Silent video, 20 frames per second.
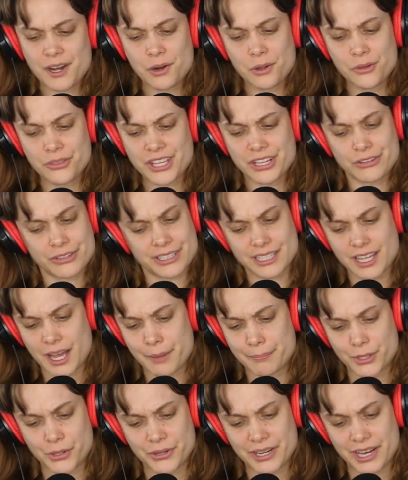That whole thing really
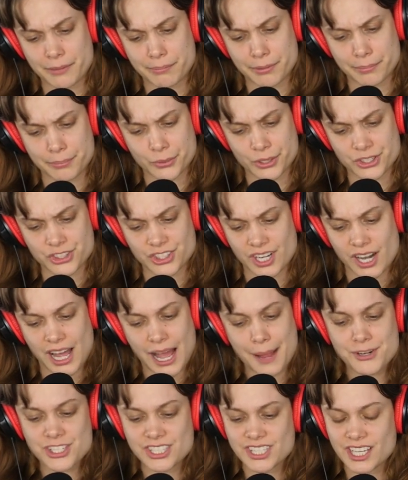got blown out of proportion.
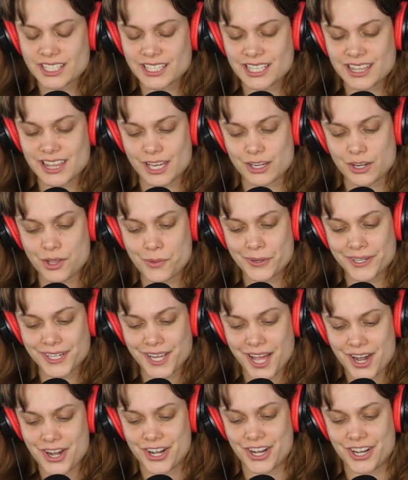I'm just lucky that no
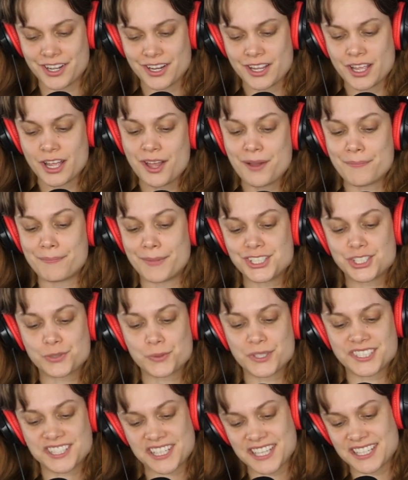one got hurt.
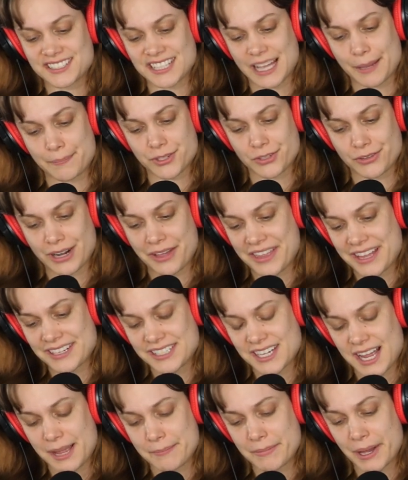Much worse things happened around
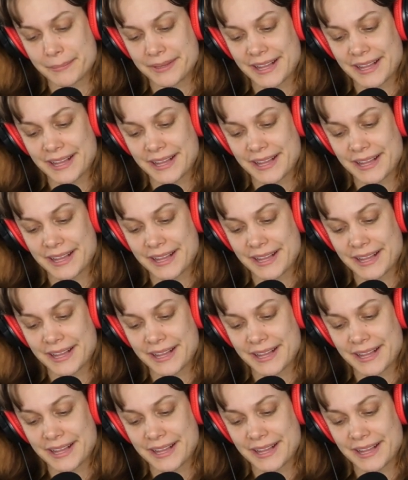that time.